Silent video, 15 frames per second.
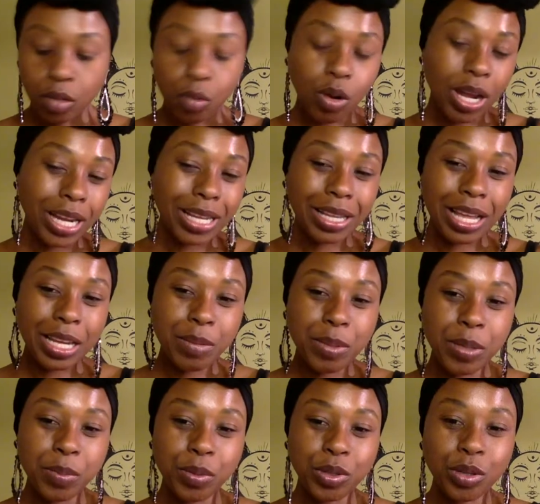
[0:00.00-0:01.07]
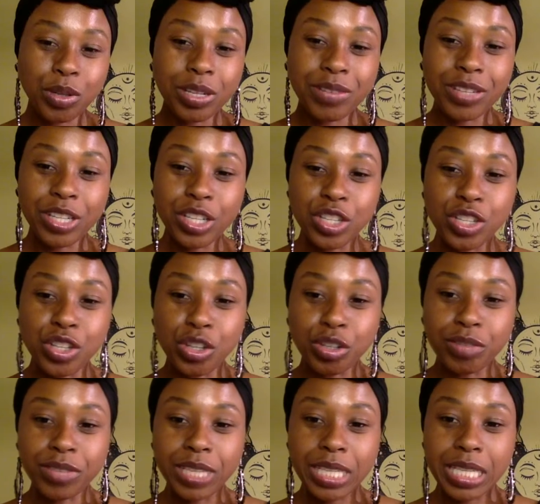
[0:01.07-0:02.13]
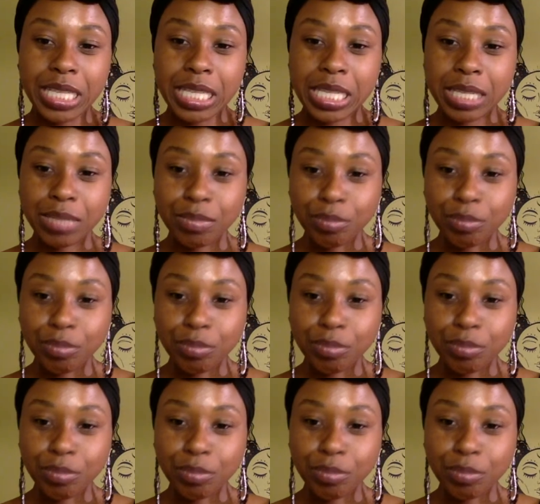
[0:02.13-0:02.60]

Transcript: why a lot of people don't even deserve it.